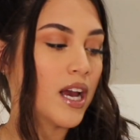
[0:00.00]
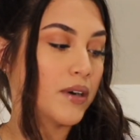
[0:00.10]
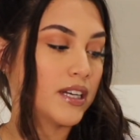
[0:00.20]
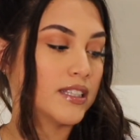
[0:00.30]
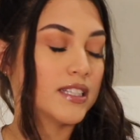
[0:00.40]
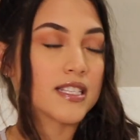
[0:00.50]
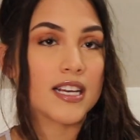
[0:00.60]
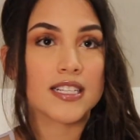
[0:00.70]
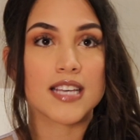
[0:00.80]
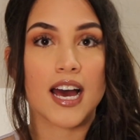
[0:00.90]
But this
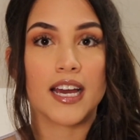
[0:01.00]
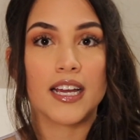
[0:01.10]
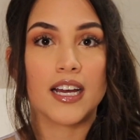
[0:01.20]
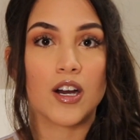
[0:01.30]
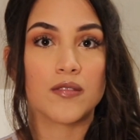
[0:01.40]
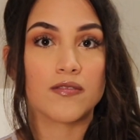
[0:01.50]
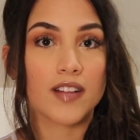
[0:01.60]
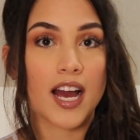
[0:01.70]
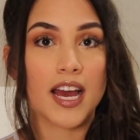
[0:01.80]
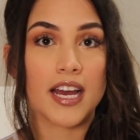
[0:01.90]

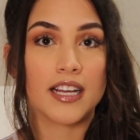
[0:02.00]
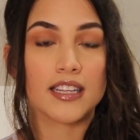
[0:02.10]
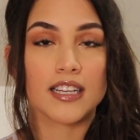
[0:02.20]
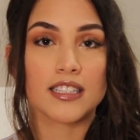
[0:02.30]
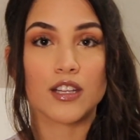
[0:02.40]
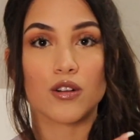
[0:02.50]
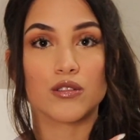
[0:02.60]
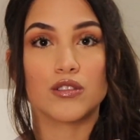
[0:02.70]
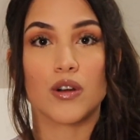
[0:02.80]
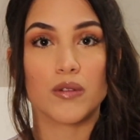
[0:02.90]
flathead like little
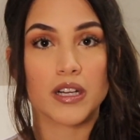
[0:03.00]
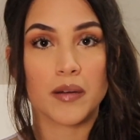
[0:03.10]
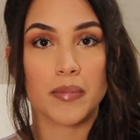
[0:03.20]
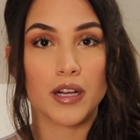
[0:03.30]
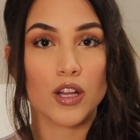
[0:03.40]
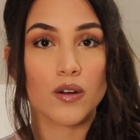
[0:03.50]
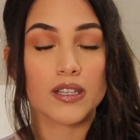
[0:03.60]
donut pillow,